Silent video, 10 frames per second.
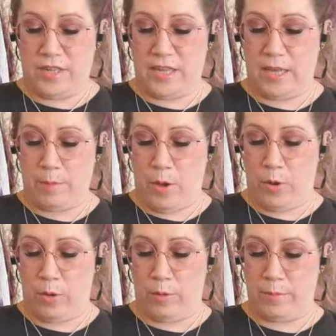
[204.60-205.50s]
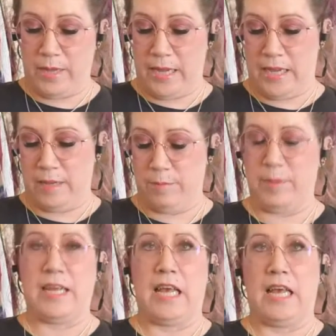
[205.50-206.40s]
came home and
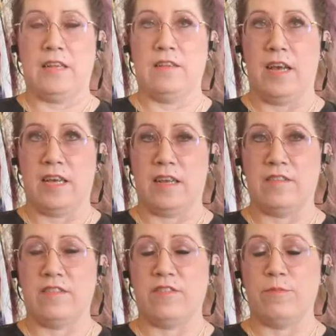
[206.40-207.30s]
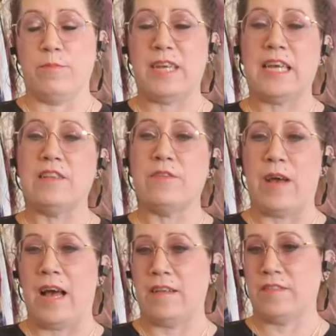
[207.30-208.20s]
began to
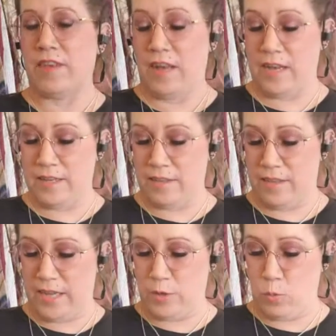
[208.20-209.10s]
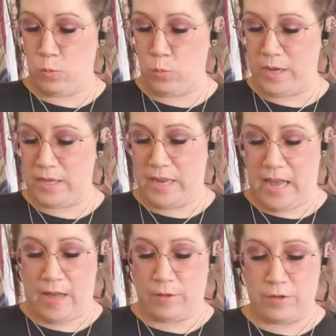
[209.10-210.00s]
ask God, like,
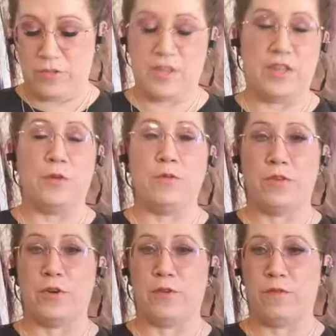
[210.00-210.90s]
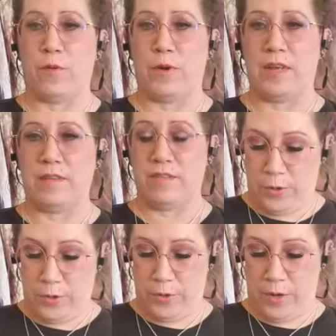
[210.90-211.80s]
how could she use her voice,
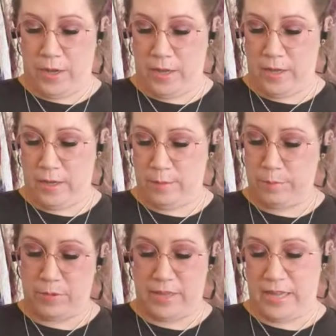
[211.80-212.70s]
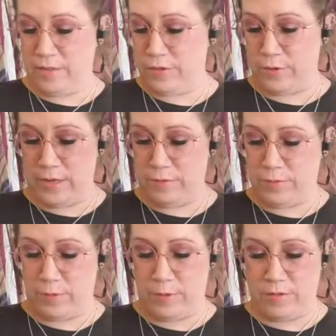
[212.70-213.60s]
her place, her
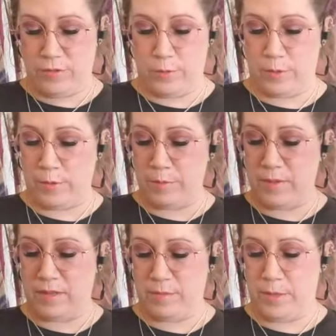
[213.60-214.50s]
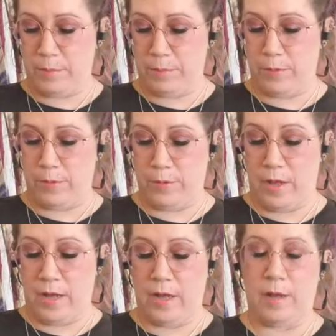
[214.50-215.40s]
influence to equip these people,
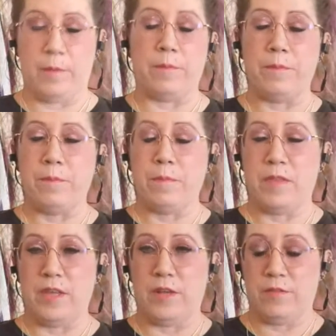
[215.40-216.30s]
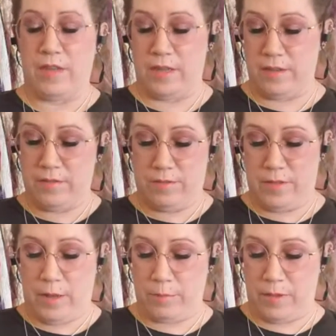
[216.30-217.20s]
to
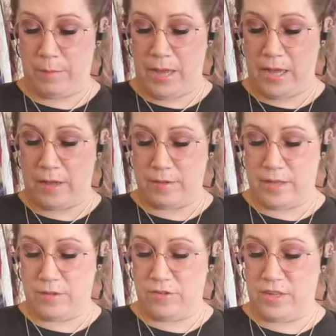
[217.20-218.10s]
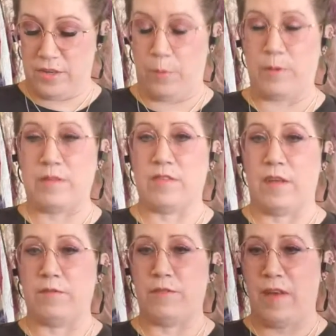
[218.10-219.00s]
help them out. And she had always
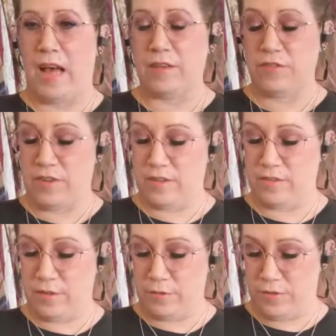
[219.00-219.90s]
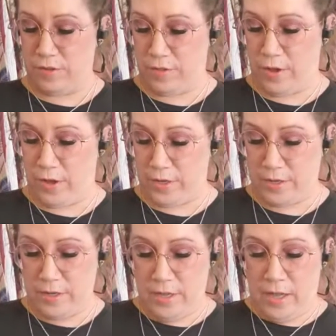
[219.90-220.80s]
loved fashion, so she thought
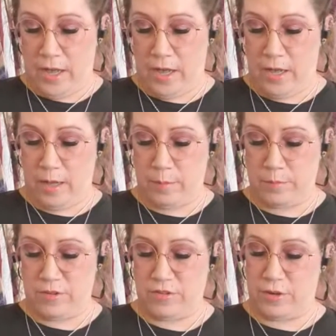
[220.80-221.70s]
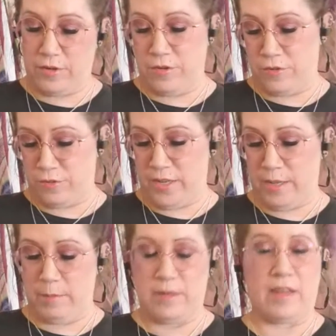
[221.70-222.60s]
she started to
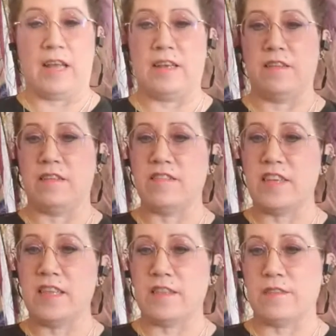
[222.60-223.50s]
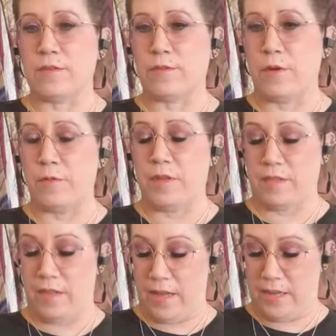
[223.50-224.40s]
dream and kind of to see this
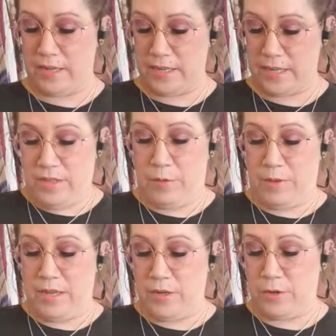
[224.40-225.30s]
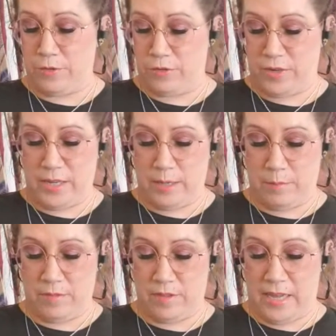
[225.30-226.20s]
clothing line, in her
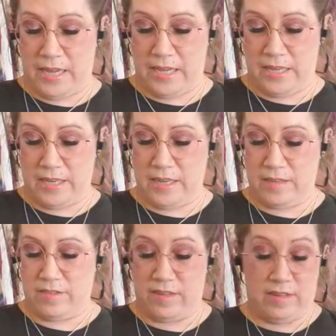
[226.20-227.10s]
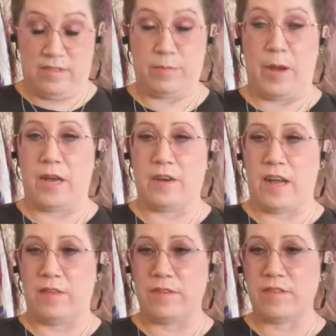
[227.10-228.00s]
dreams. And it's inspired
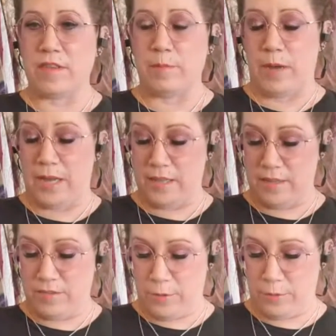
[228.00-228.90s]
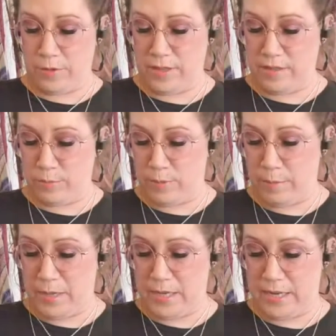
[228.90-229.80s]
obviously by these Togolese
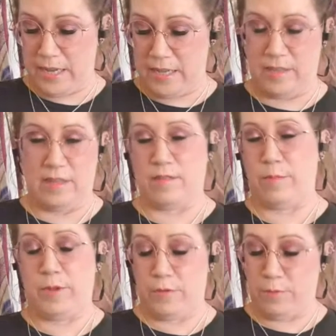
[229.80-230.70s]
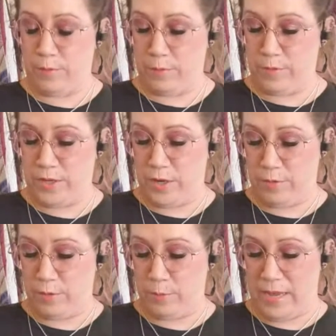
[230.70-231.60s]
women and these beautiful,
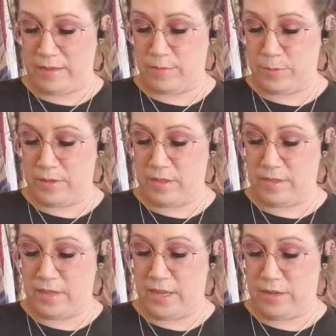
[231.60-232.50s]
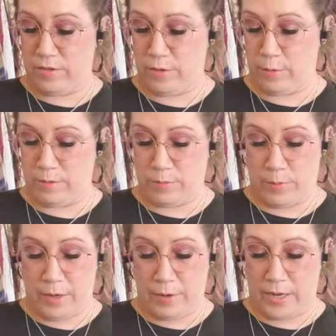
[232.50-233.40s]
the wax print that they're always
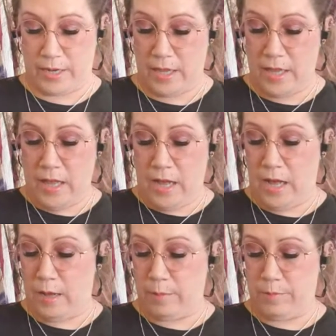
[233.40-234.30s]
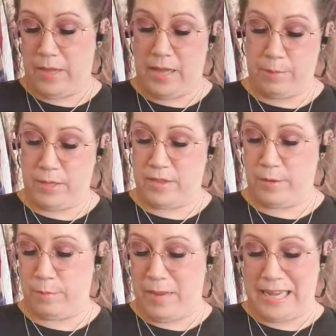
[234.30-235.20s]
wearing. But
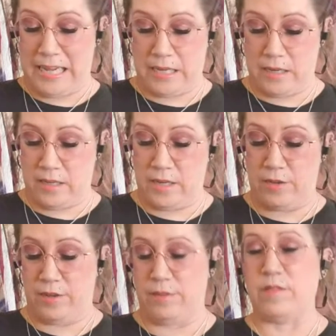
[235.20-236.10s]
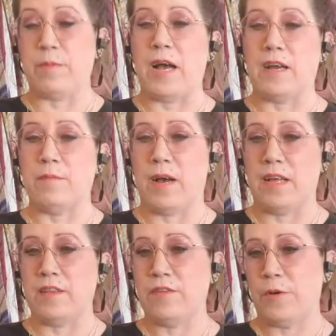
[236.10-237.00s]
they're made, they're inspired
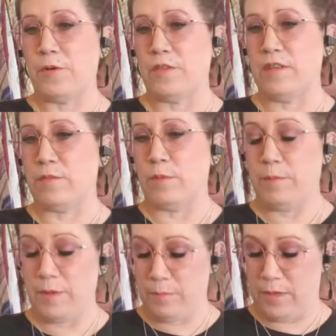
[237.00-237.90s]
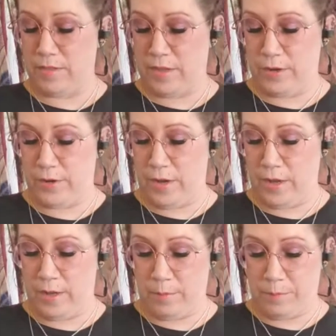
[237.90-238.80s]
by the Togolese women, but
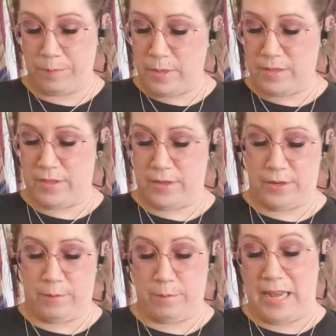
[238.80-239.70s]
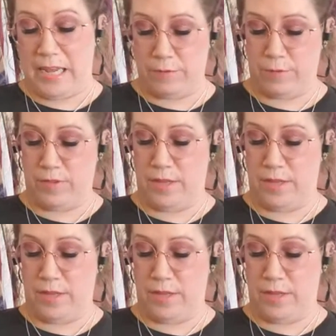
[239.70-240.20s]
they're made for